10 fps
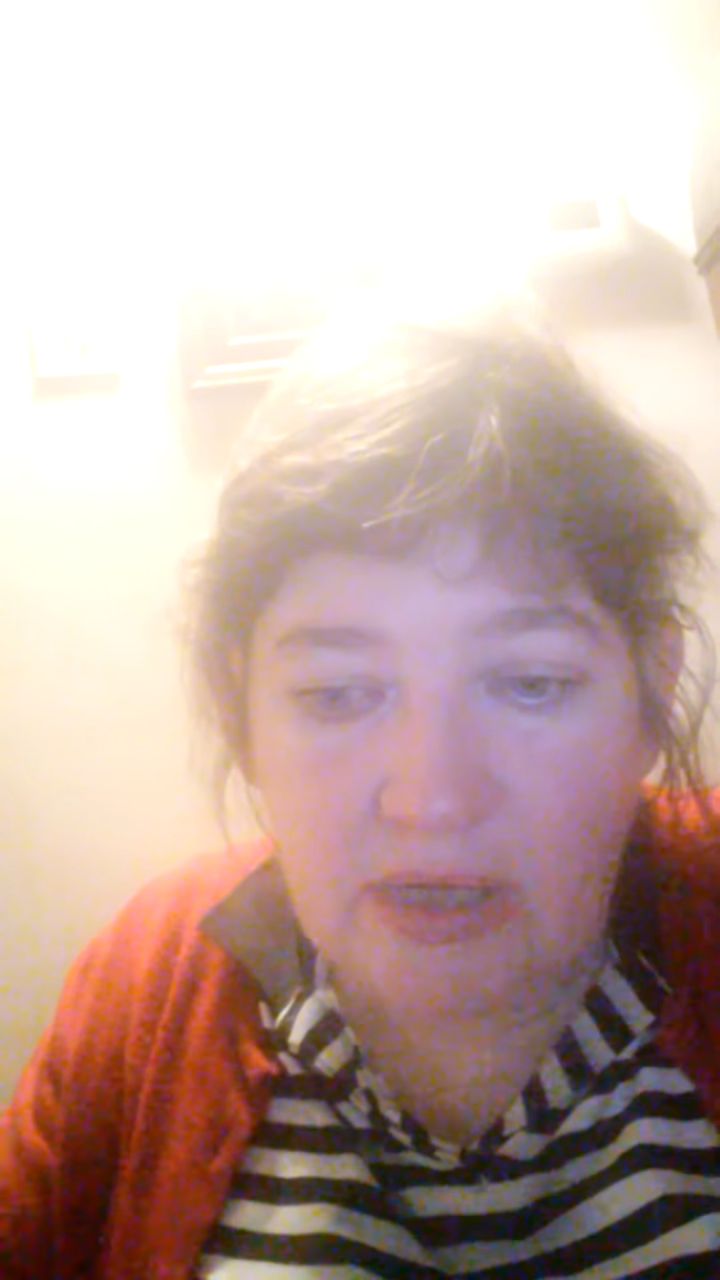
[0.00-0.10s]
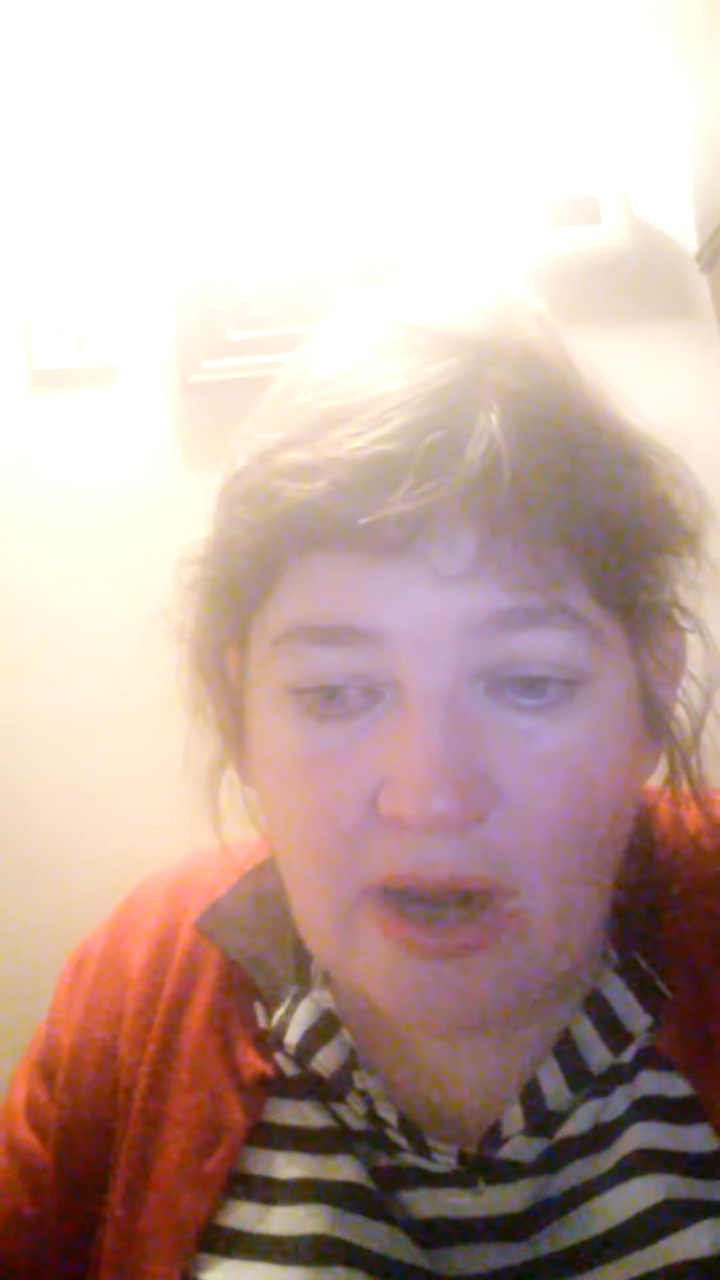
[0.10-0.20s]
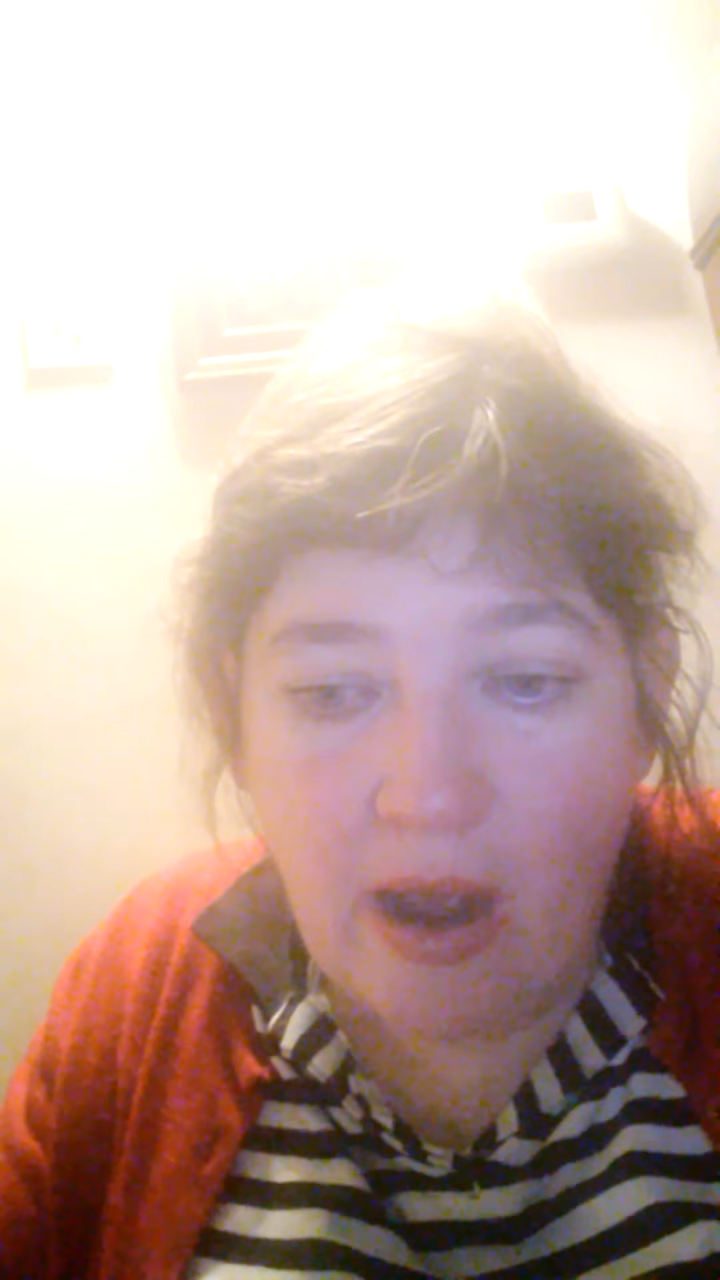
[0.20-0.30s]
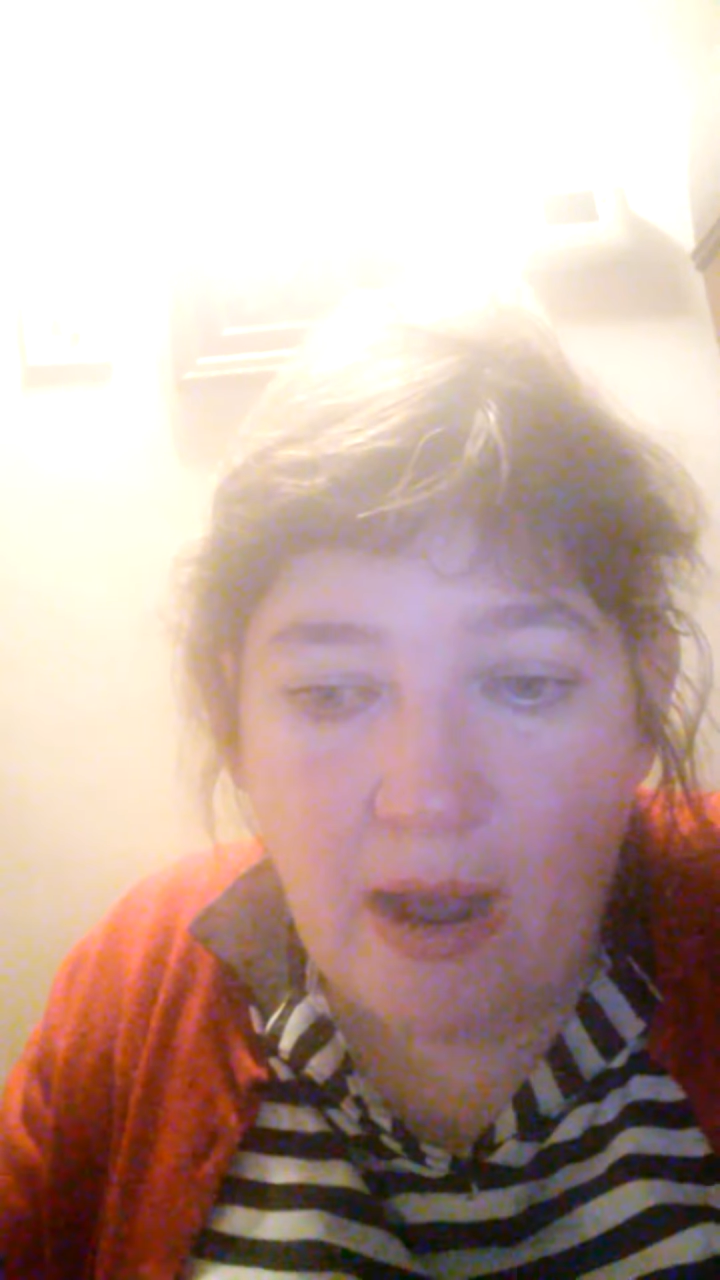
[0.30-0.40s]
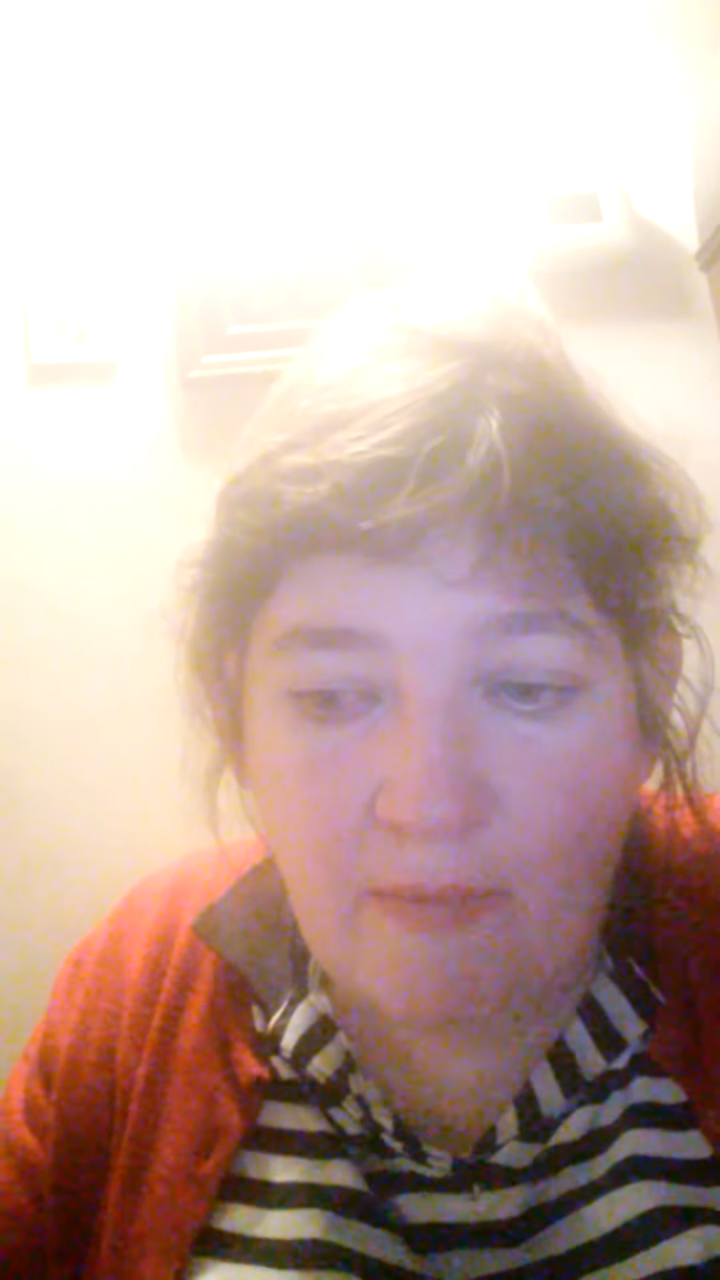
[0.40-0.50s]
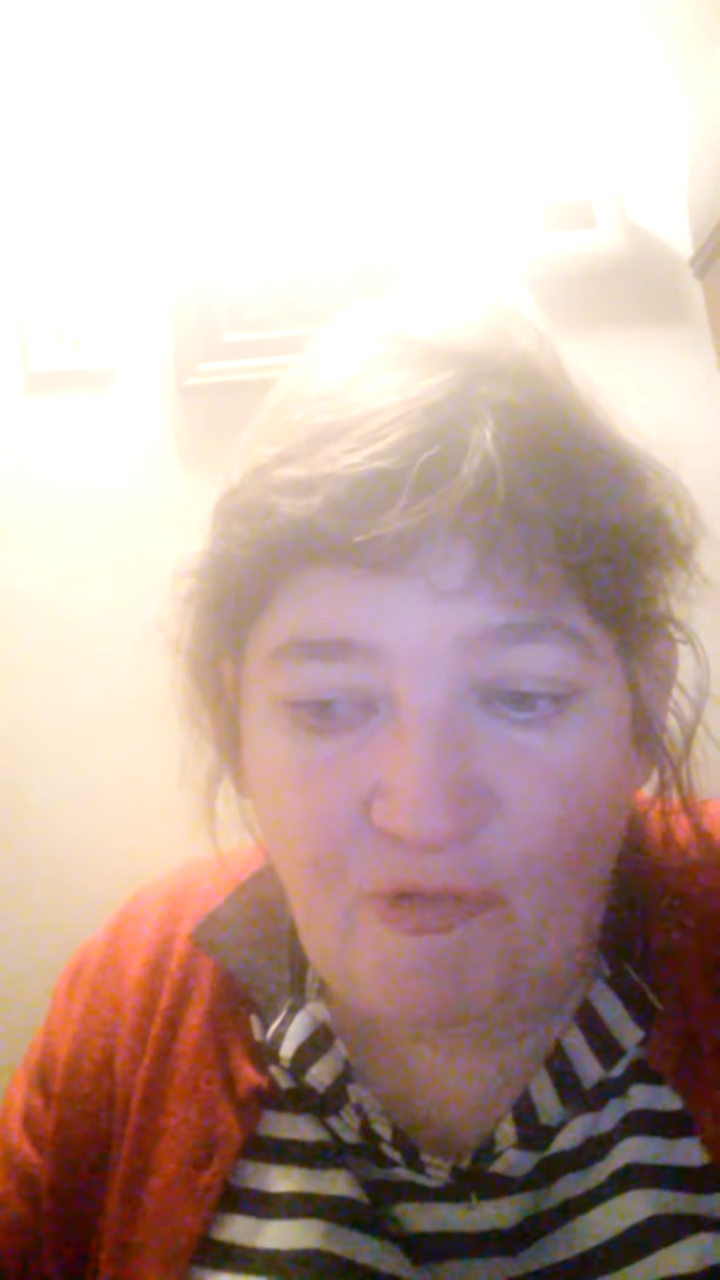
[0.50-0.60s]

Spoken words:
come